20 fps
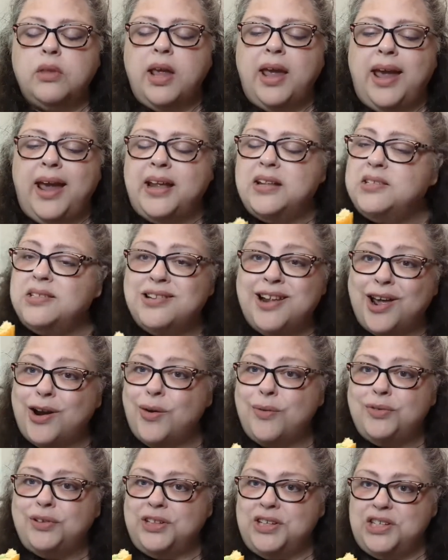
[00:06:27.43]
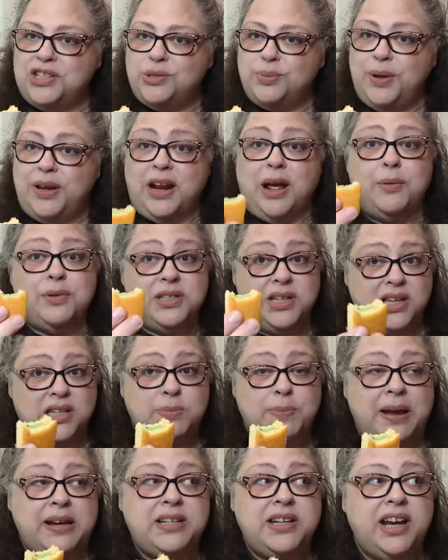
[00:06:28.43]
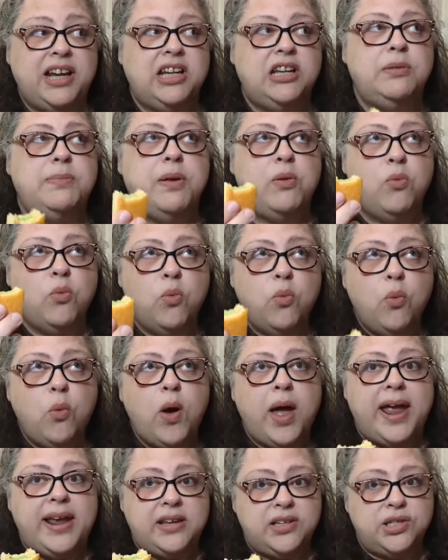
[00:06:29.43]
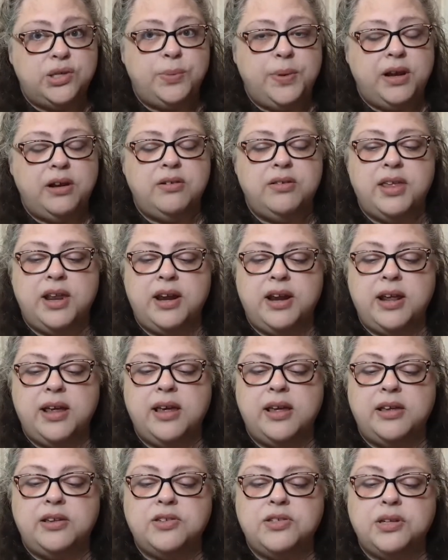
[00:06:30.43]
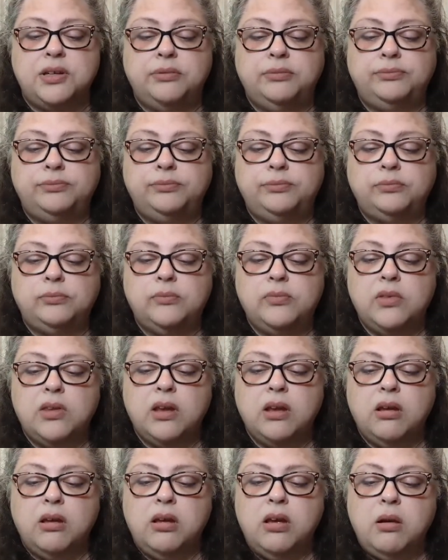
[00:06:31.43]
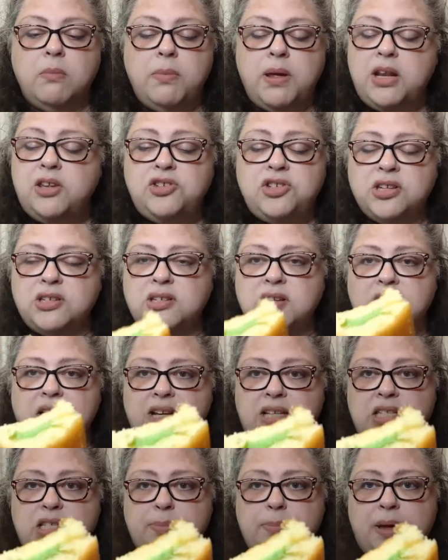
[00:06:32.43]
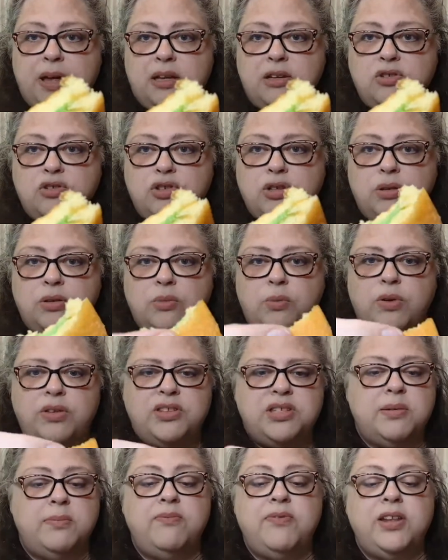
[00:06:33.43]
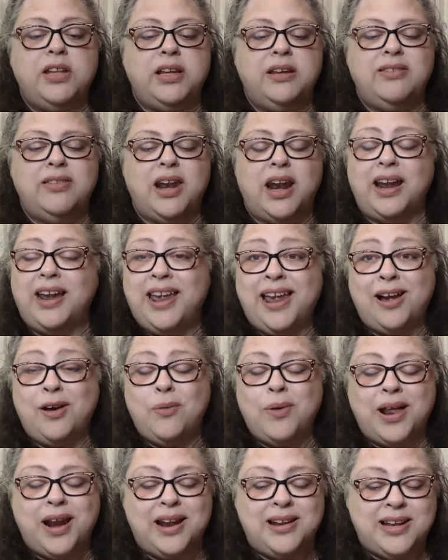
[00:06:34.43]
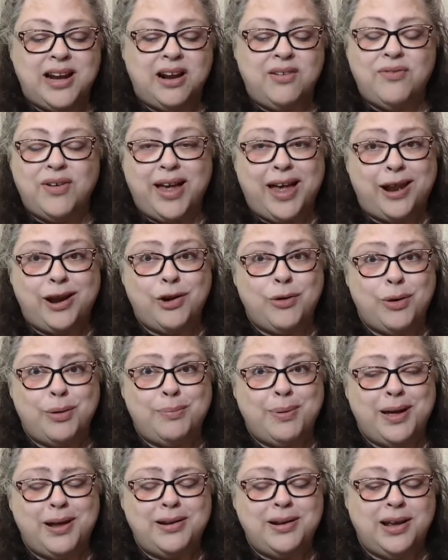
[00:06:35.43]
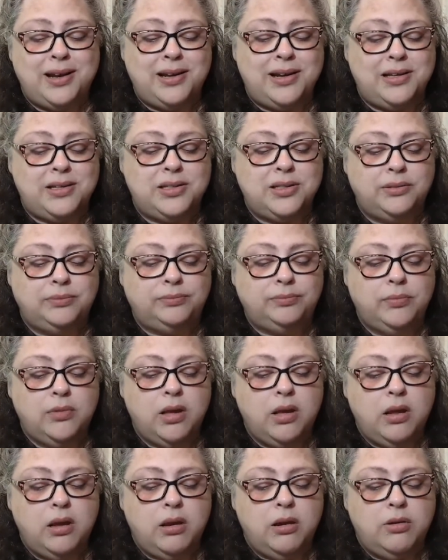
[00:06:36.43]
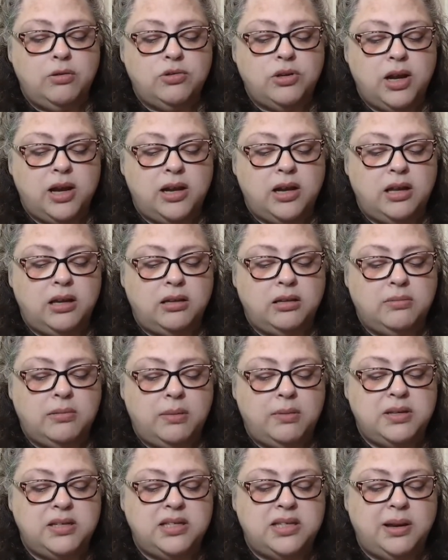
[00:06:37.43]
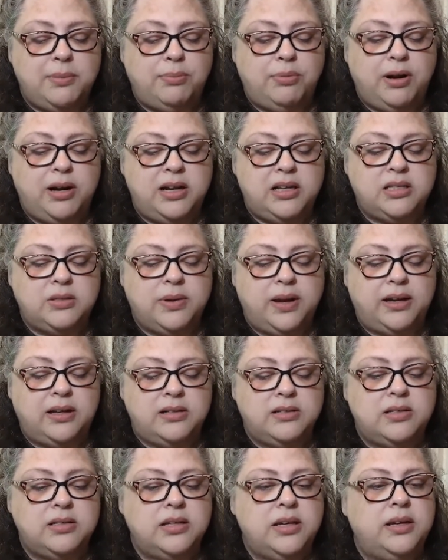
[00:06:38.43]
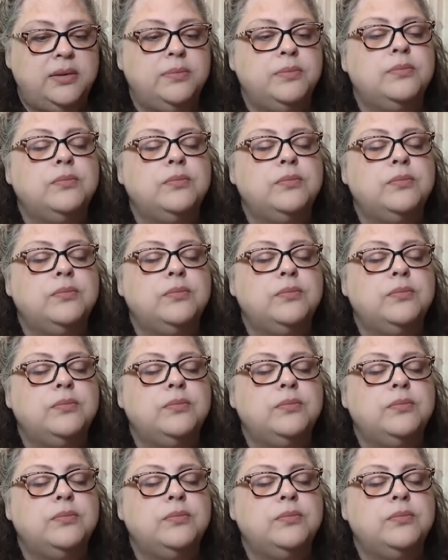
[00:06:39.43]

It's not overly sweet. I was expecting it to be way sweeter than it is. But it's just a nice sponge with some filling that I can't quite identify. I don't know what pandan is. I'm trying to maybe separate it so I can see.